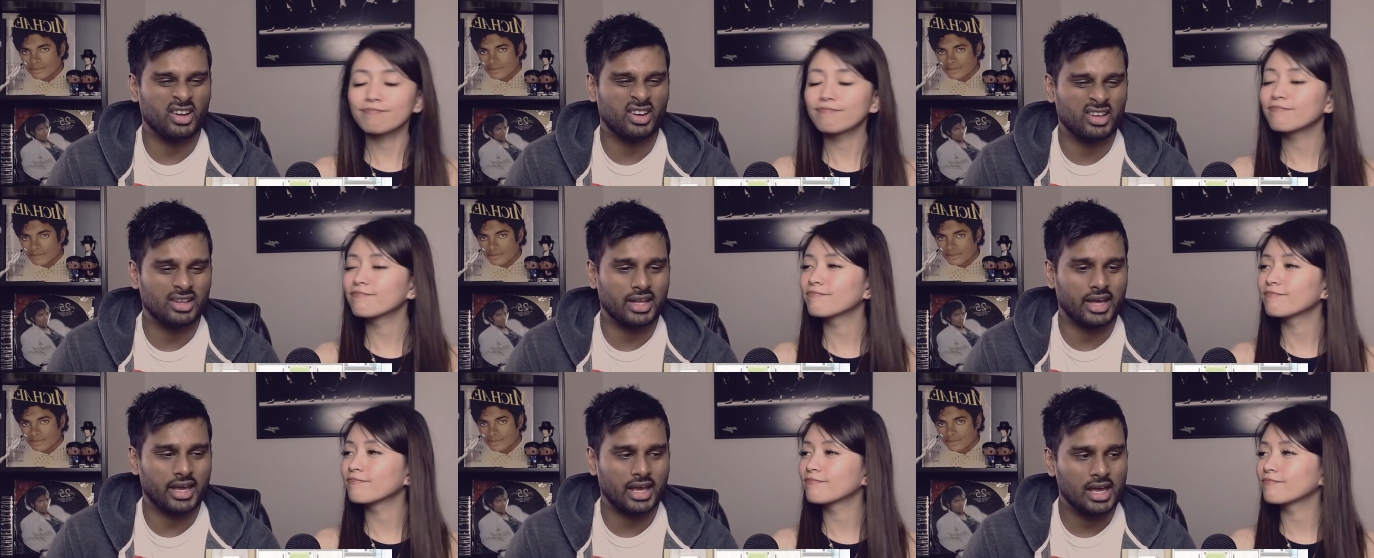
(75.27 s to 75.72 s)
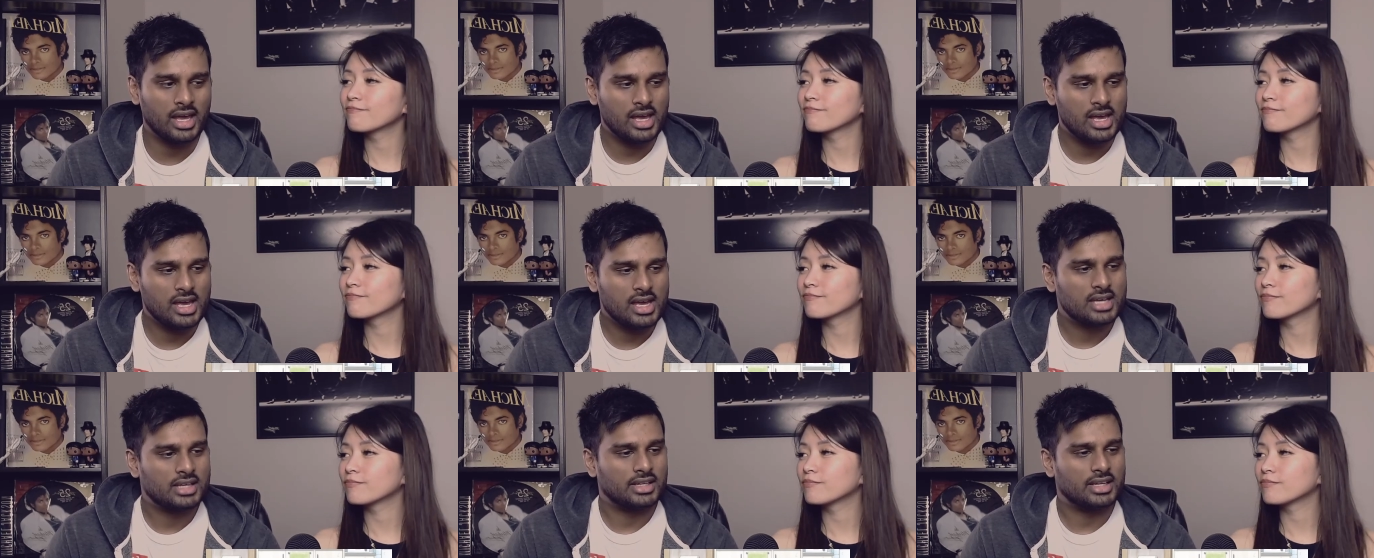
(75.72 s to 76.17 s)
Speaker 1: good like
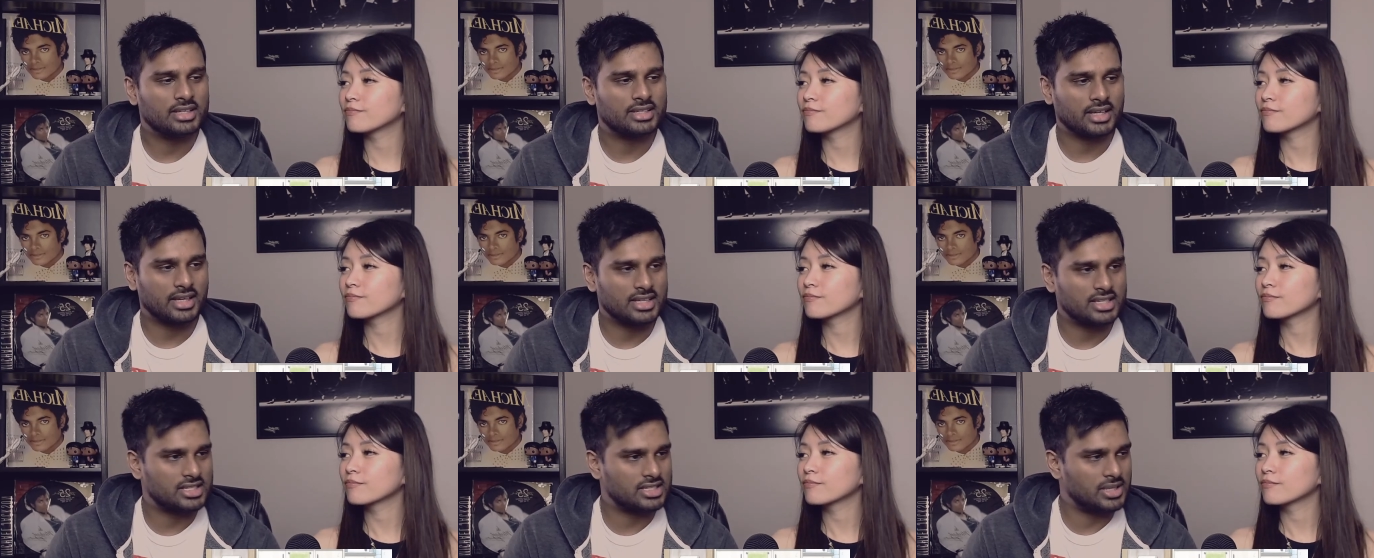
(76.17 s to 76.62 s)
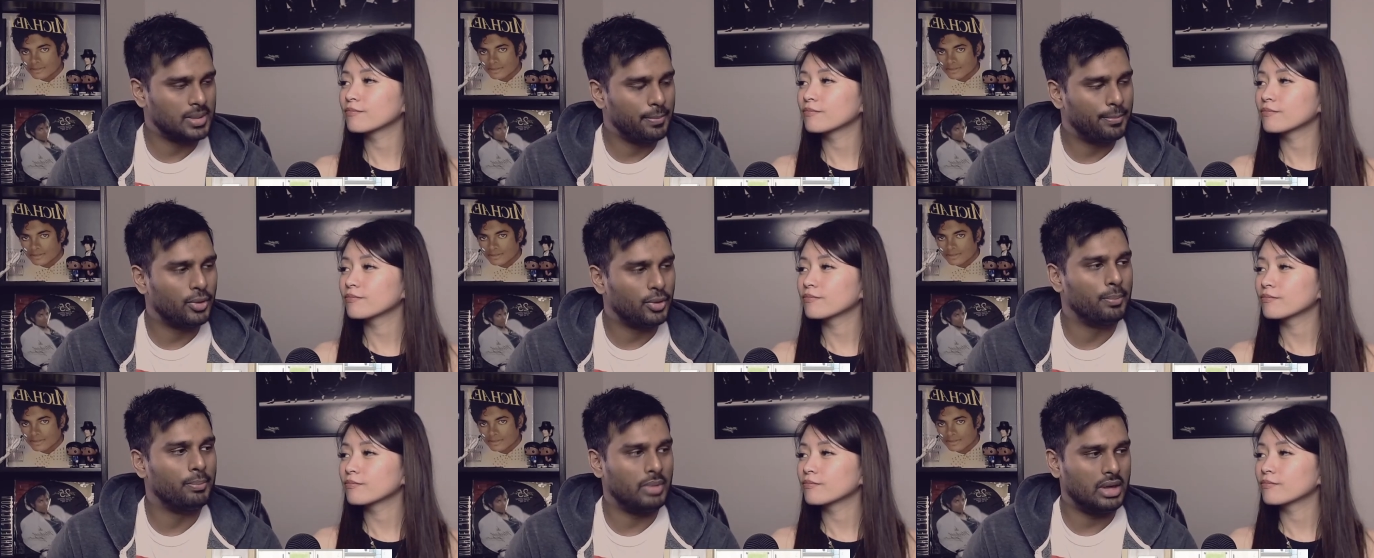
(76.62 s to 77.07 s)
it's like a
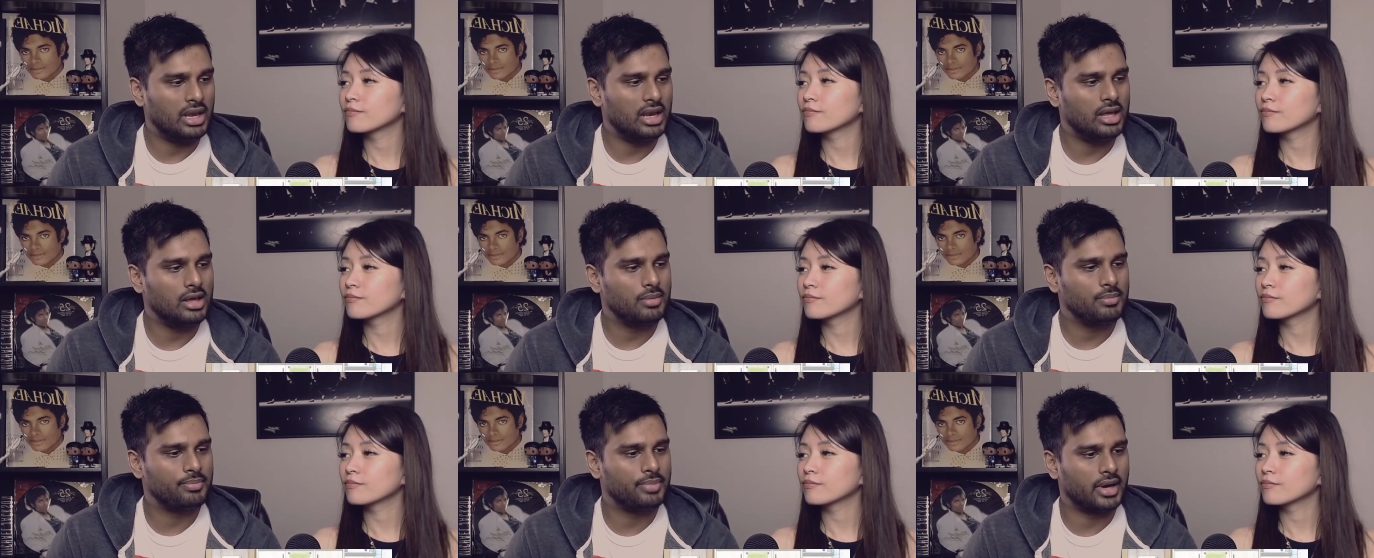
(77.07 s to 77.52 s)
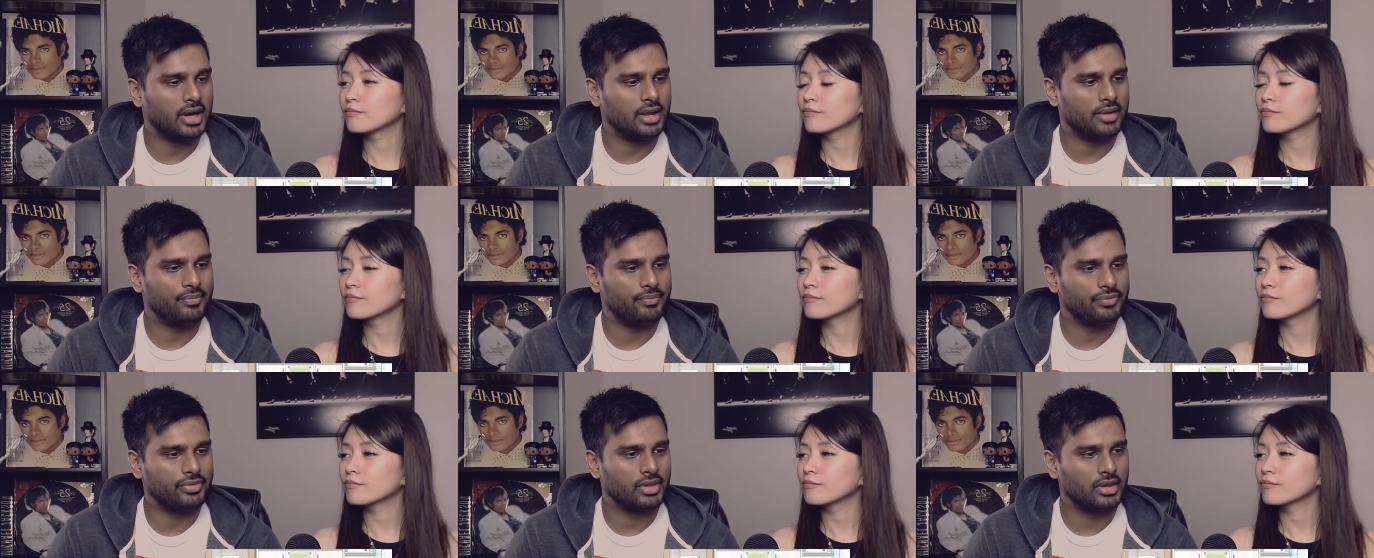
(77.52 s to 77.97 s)
simple meaning
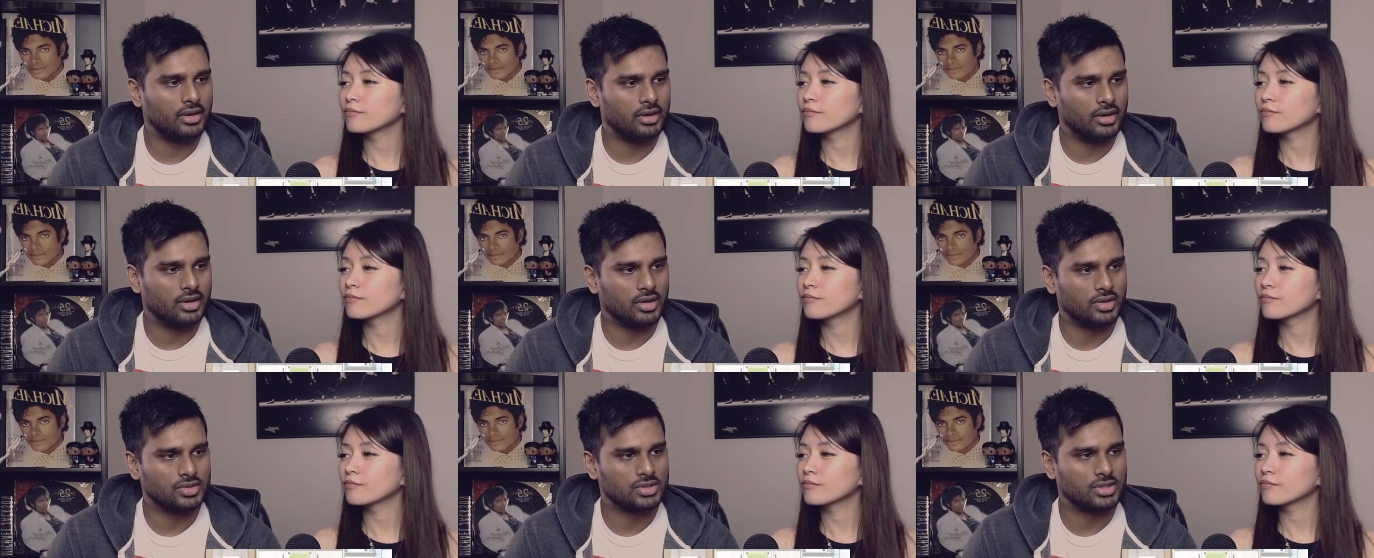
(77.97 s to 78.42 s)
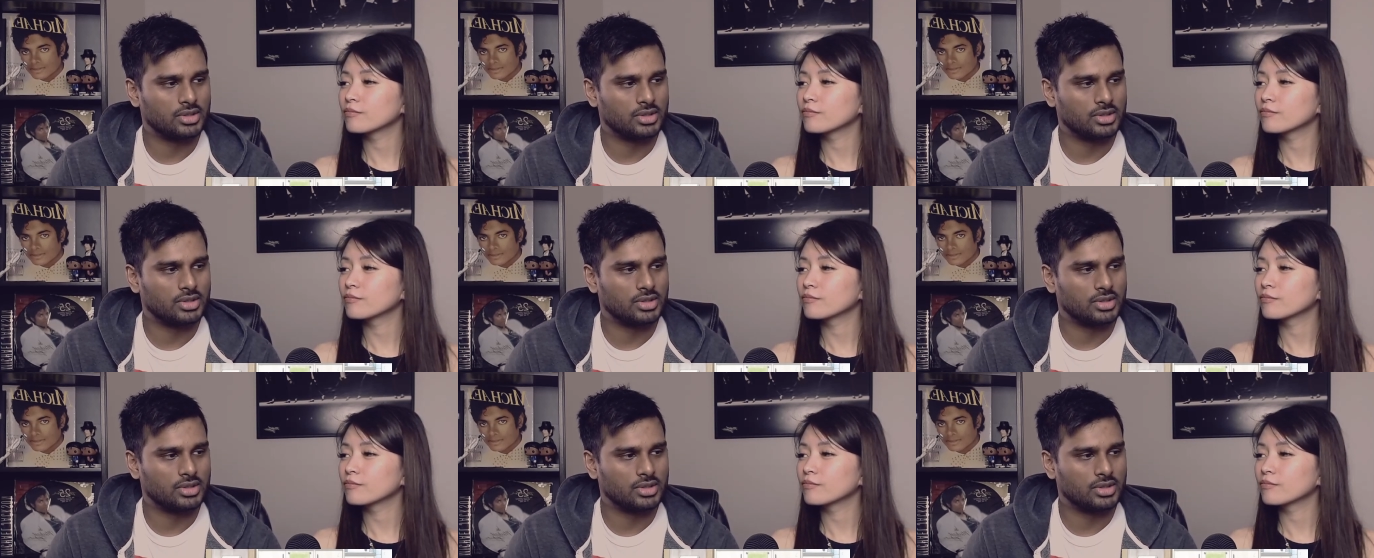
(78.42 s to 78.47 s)
but you know,